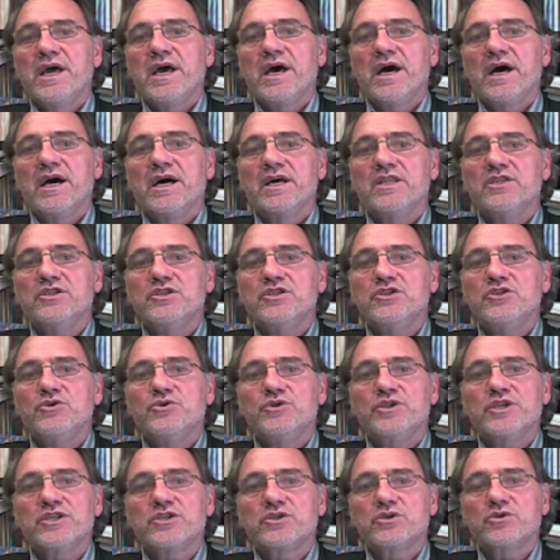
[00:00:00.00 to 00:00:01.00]
and
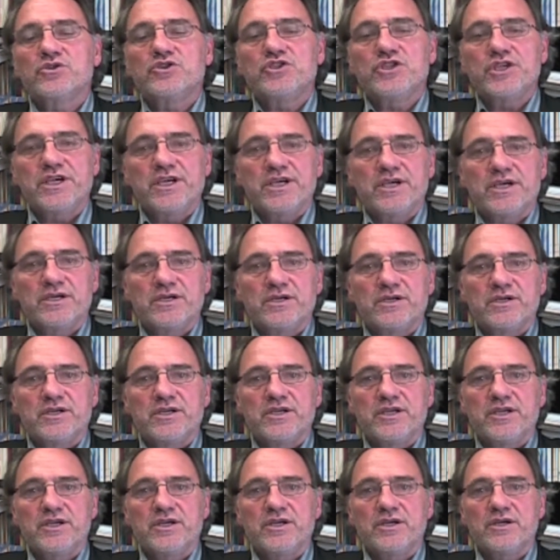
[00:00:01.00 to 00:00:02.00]
UNESCO chair
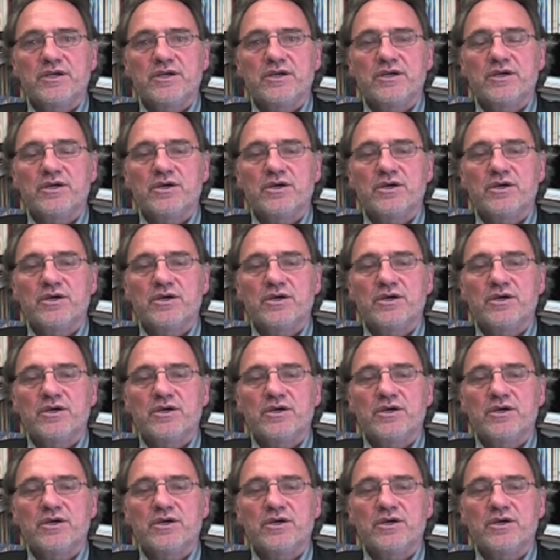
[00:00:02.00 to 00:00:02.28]
in